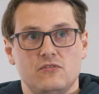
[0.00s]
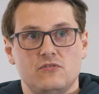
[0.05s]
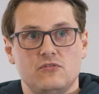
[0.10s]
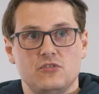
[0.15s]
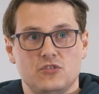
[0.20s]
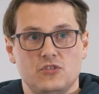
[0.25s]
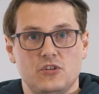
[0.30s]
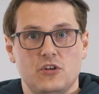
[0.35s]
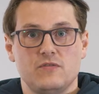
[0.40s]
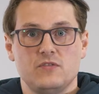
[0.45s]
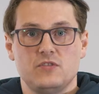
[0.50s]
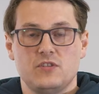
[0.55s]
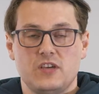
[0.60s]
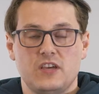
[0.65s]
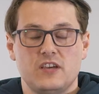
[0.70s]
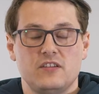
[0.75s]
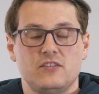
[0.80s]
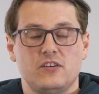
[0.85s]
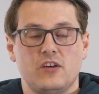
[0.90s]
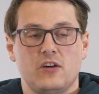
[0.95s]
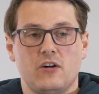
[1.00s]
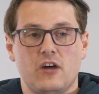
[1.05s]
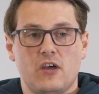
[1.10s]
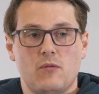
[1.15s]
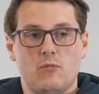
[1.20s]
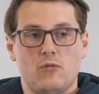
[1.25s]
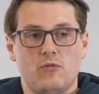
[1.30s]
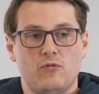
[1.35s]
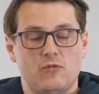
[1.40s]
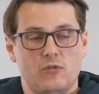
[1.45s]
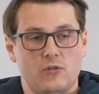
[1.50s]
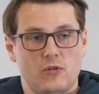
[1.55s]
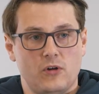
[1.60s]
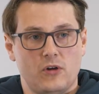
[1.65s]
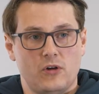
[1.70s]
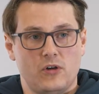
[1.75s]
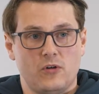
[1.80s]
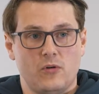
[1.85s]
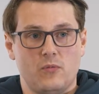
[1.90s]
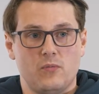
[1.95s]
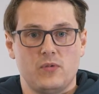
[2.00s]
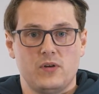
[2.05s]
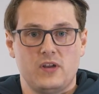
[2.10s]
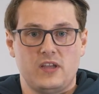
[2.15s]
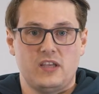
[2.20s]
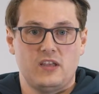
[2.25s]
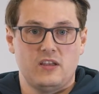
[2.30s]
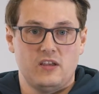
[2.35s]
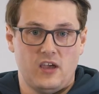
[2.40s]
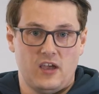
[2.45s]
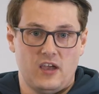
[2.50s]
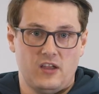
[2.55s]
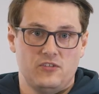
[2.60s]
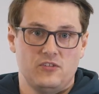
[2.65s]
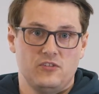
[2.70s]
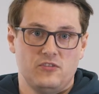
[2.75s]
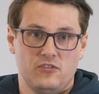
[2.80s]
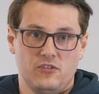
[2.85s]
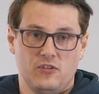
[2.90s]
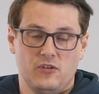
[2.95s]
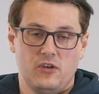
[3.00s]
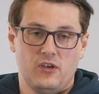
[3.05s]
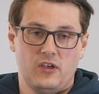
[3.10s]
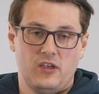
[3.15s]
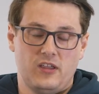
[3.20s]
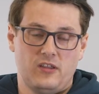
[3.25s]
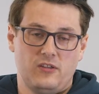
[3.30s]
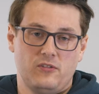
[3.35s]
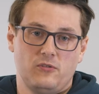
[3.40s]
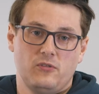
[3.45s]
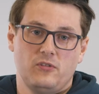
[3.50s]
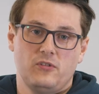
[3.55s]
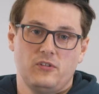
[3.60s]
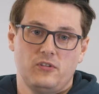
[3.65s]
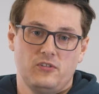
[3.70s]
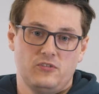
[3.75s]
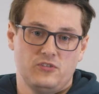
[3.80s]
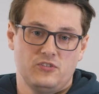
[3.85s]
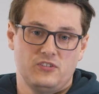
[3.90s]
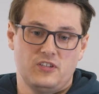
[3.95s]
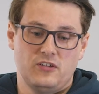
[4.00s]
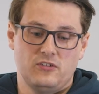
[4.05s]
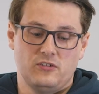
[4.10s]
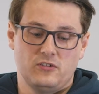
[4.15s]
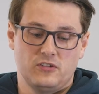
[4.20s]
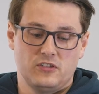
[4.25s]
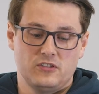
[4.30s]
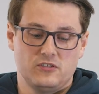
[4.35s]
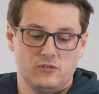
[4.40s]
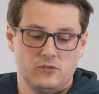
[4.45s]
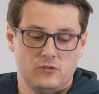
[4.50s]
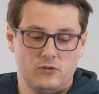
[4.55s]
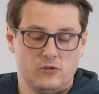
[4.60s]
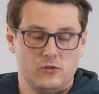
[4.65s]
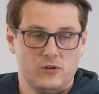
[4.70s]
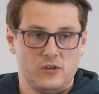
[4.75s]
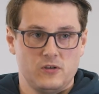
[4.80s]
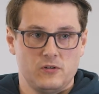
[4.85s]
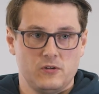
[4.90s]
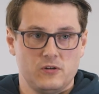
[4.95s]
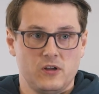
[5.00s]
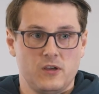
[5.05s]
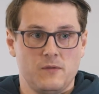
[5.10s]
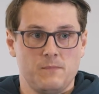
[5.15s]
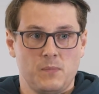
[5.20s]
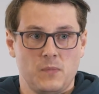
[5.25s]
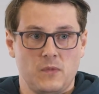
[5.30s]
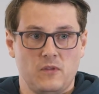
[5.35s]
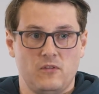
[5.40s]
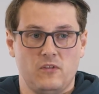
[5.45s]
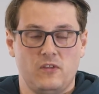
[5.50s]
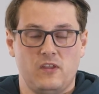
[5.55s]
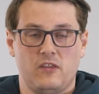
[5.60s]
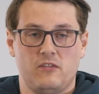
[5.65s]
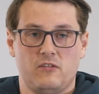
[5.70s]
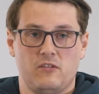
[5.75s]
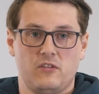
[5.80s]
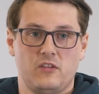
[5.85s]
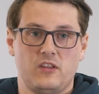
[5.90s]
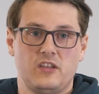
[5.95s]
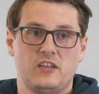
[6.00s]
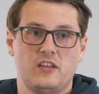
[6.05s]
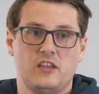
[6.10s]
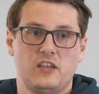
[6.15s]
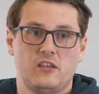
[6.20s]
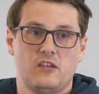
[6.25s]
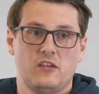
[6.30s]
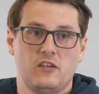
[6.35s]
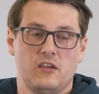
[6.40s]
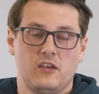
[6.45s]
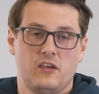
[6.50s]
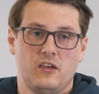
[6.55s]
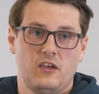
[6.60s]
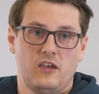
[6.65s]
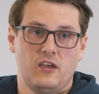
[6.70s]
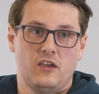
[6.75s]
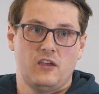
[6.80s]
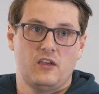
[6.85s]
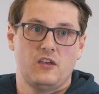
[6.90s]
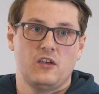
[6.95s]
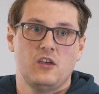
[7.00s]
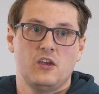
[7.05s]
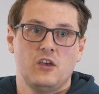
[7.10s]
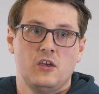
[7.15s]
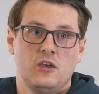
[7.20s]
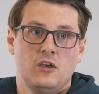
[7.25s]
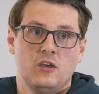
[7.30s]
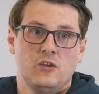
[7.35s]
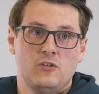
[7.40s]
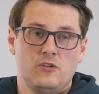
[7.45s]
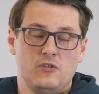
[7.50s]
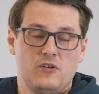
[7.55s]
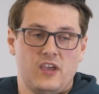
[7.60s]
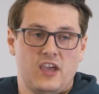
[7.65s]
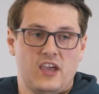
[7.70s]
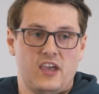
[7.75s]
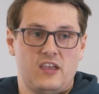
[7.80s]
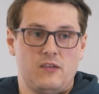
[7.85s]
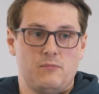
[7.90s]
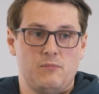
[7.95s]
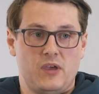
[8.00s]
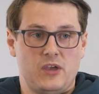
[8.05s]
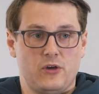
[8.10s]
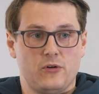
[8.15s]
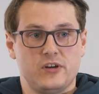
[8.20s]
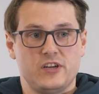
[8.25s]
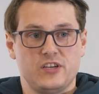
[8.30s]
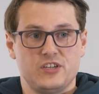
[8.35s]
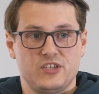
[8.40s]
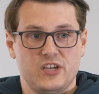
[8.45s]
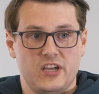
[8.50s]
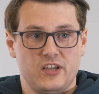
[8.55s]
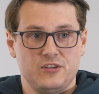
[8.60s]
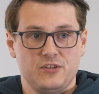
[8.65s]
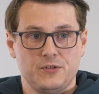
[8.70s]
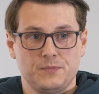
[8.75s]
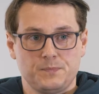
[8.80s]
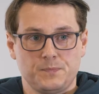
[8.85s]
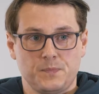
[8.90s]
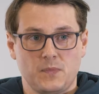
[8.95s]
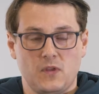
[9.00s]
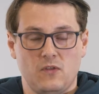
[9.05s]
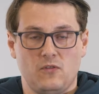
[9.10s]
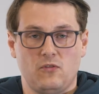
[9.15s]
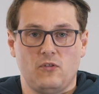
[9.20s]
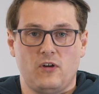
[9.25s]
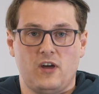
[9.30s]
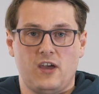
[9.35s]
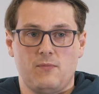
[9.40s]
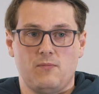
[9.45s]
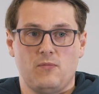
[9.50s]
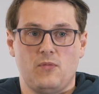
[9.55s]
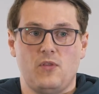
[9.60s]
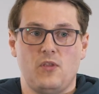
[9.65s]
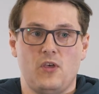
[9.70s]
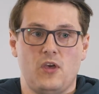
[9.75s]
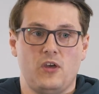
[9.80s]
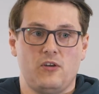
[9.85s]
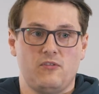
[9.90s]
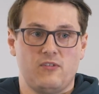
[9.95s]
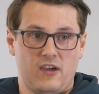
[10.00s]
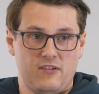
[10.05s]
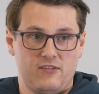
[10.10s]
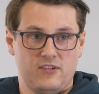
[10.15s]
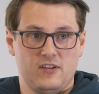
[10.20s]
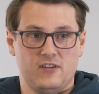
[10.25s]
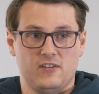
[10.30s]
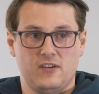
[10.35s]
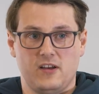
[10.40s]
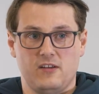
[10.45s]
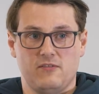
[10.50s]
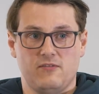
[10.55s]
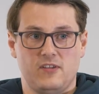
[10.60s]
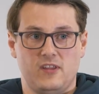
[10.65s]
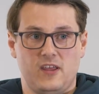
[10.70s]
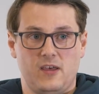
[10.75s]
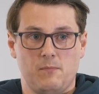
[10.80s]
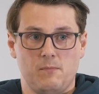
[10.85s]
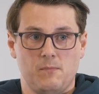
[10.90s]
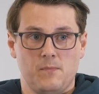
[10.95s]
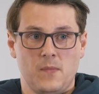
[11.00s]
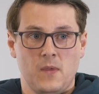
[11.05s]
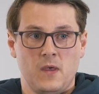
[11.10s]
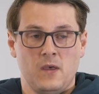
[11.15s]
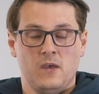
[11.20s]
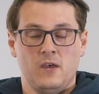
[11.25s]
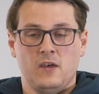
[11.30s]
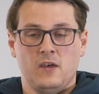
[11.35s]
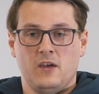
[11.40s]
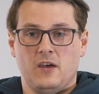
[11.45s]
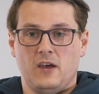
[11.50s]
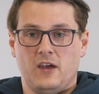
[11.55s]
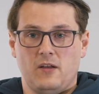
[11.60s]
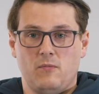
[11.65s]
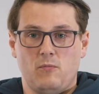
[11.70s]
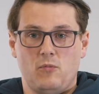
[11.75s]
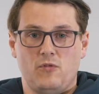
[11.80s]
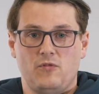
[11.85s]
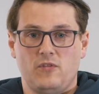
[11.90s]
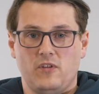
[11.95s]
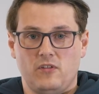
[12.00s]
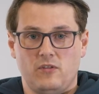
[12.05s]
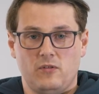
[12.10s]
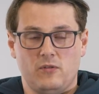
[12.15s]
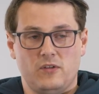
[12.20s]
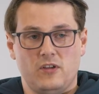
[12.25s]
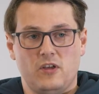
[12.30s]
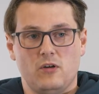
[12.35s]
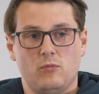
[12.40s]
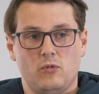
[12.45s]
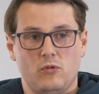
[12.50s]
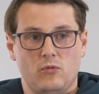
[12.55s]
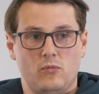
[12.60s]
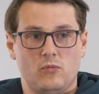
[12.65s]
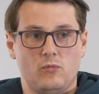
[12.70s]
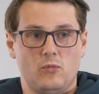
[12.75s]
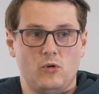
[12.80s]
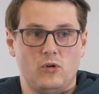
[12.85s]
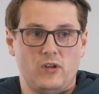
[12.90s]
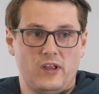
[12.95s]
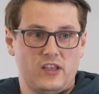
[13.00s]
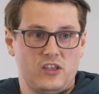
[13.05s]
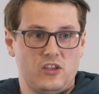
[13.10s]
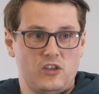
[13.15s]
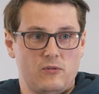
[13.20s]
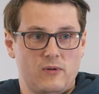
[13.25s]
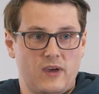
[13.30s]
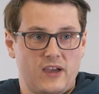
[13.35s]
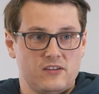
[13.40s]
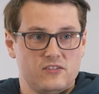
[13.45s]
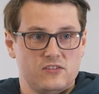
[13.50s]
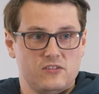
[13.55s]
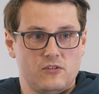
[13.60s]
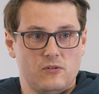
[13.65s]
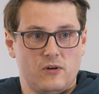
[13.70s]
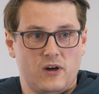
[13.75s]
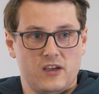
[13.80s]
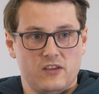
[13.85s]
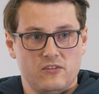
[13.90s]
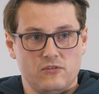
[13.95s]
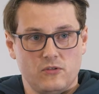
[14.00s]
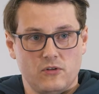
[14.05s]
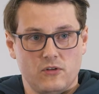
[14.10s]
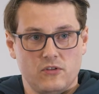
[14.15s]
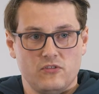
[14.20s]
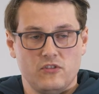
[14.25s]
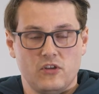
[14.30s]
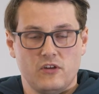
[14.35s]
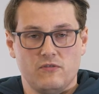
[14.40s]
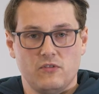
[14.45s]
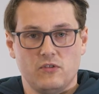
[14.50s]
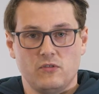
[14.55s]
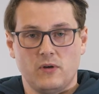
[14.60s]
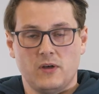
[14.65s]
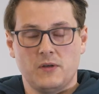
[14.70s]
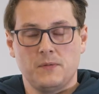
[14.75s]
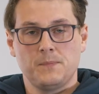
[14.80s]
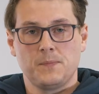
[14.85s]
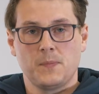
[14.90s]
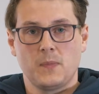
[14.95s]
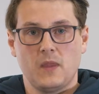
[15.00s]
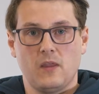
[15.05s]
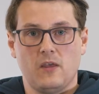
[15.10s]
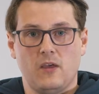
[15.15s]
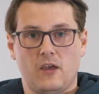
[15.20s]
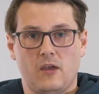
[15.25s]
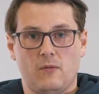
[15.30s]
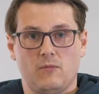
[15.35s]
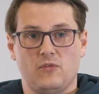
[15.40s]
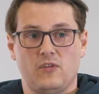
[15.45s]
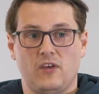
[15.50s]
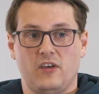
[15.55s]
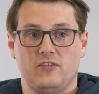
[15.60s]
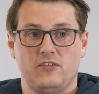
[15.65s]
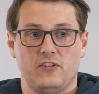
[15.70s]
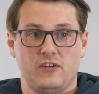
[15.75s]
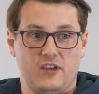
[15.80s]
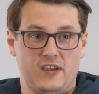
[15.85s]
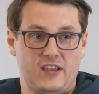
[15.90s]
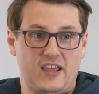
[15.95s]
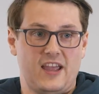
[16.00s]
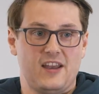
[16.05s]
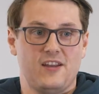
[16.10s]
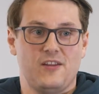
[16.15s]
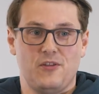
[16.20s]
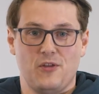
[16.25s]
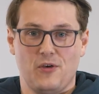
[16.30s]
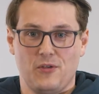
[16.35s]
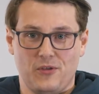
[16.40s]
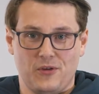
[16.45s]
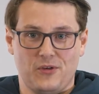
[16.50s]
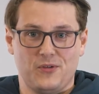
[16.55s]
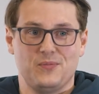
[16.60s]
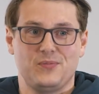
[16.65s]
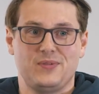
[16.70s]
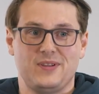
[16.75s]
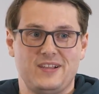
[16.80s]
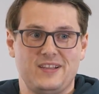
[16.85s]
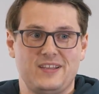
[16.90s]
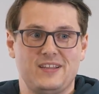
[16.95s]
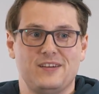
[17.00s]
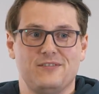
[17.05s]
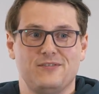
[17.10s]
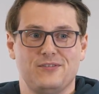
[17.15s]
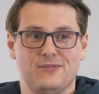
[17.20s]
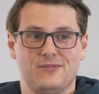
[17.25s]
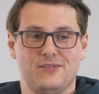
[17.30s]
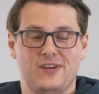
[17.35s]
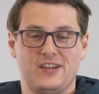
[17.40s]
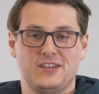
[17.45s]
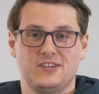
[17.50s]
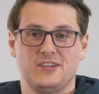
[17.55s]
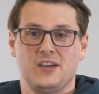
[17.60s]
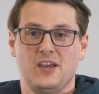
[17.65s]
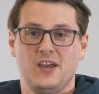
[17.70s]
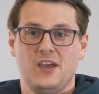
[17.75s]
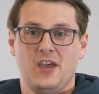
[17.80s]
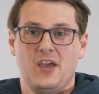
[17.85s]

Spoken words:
just over 2 years ago, I moved to a company just in Douglas called CoinCorner. So they're the leading UK Bitcoin exchange. So I'm the graphic designer for them and moved into a little bit more like UX, UI sort of stuff as well. So that's again another completely different range.